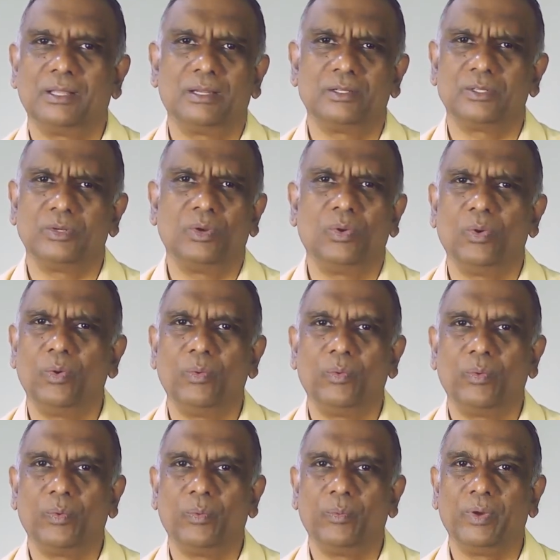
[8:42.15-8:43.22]
There is
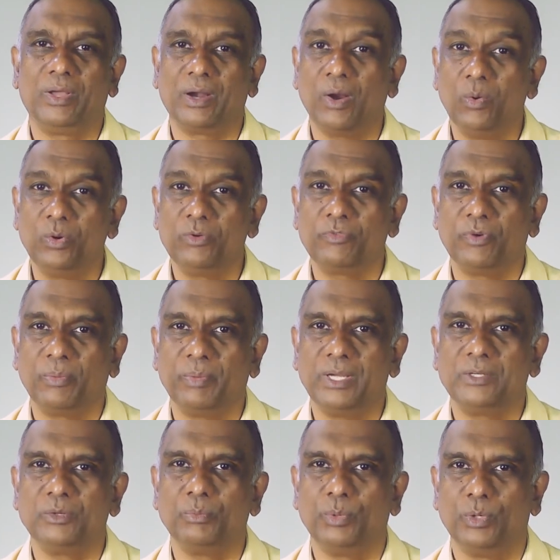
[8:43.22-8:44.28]
no ground for
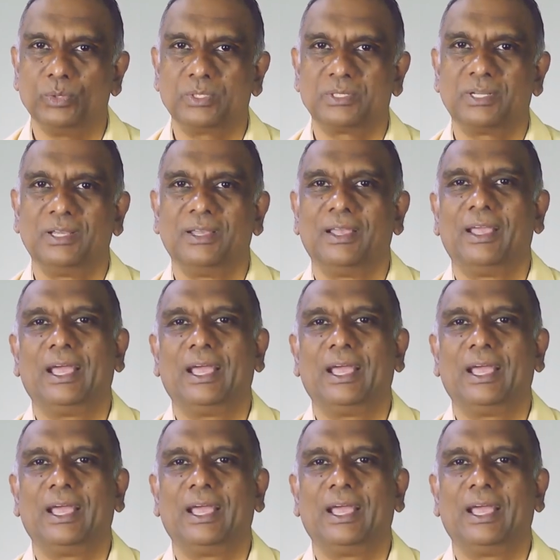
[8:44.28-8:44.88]
me to boast,